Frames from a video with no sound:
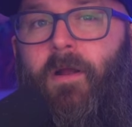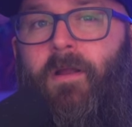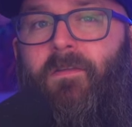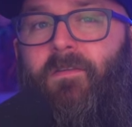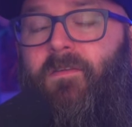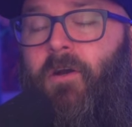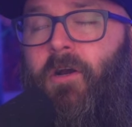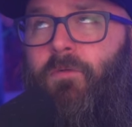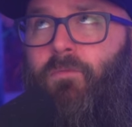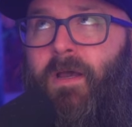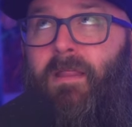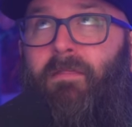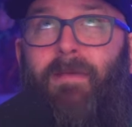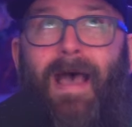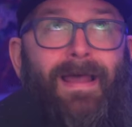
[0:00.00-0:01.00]
concerned
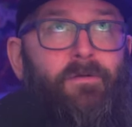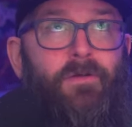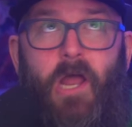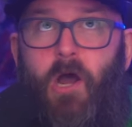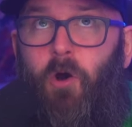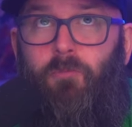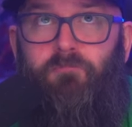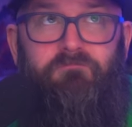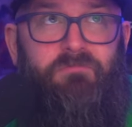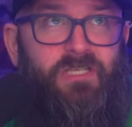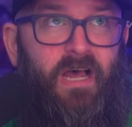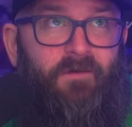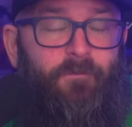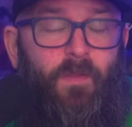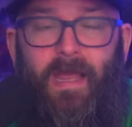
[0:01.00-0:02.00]
with, I don't know, stuff